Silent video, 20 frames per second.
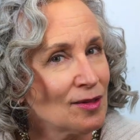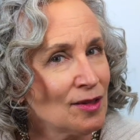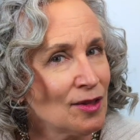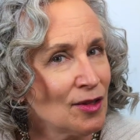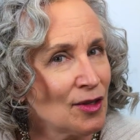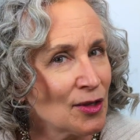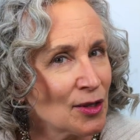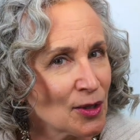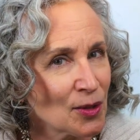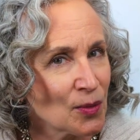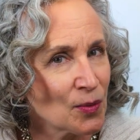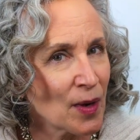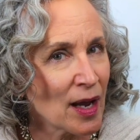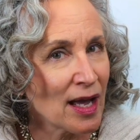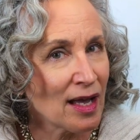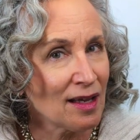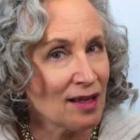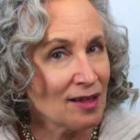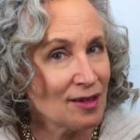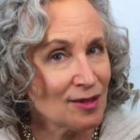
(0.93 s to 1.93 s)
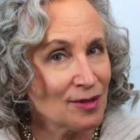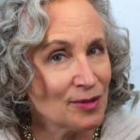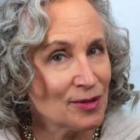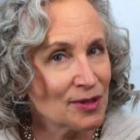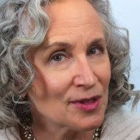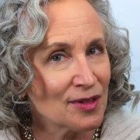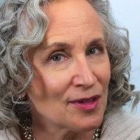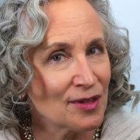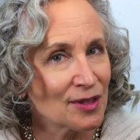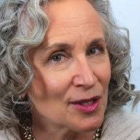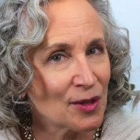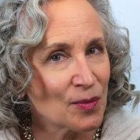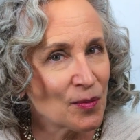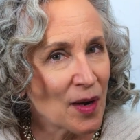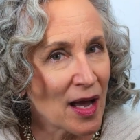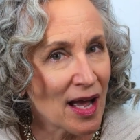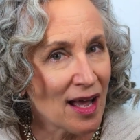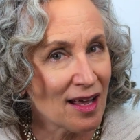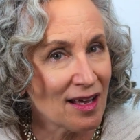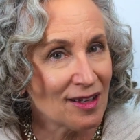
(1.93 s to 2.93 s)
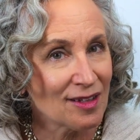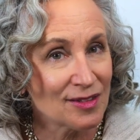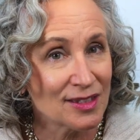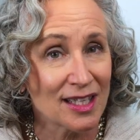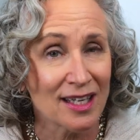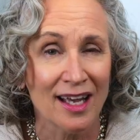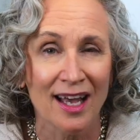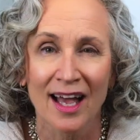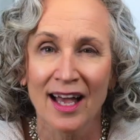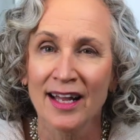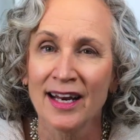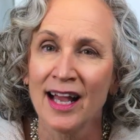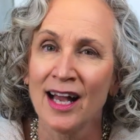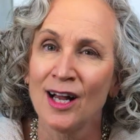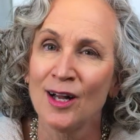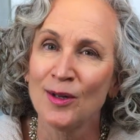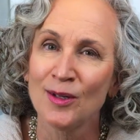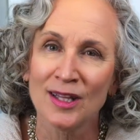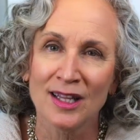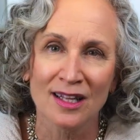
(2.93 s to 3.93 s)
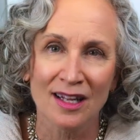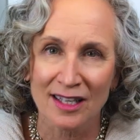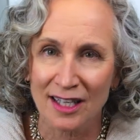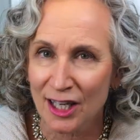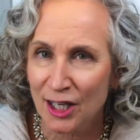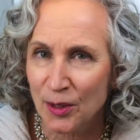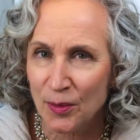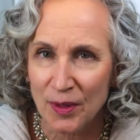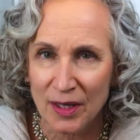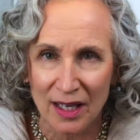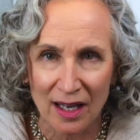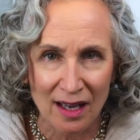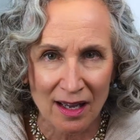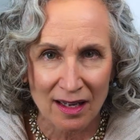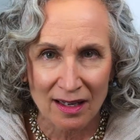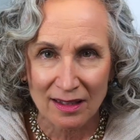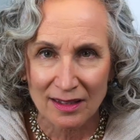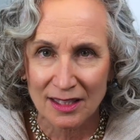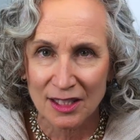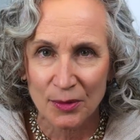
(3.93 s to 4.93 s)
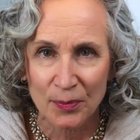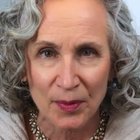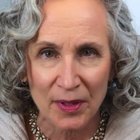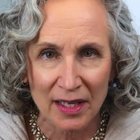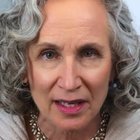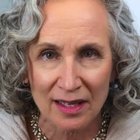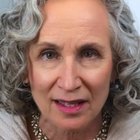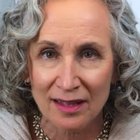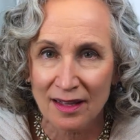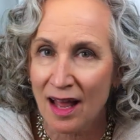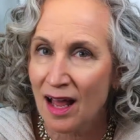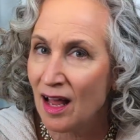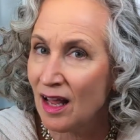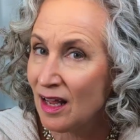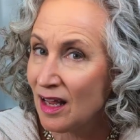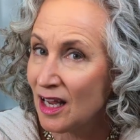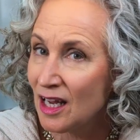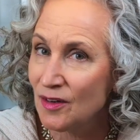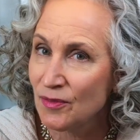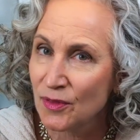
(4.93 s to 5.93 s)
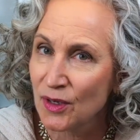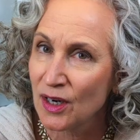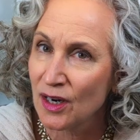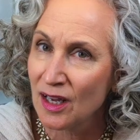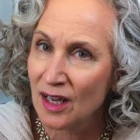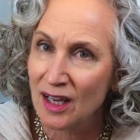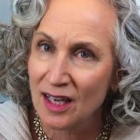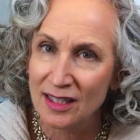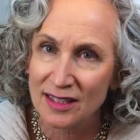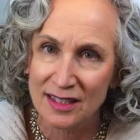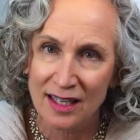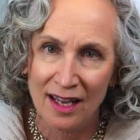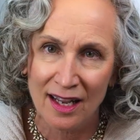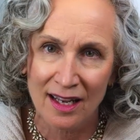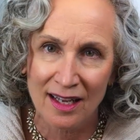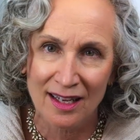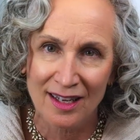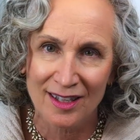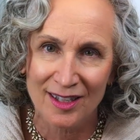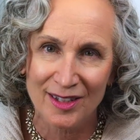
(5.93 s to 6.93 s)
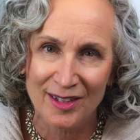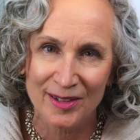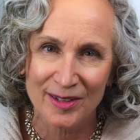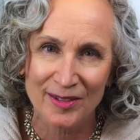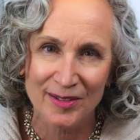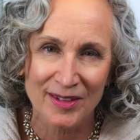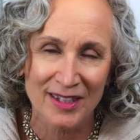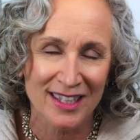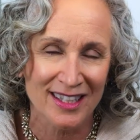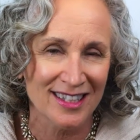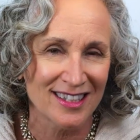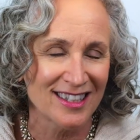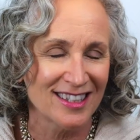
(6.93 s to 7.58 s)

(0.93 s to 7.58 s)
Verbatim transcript: Look around, look around at how lucky we are to be alive right now.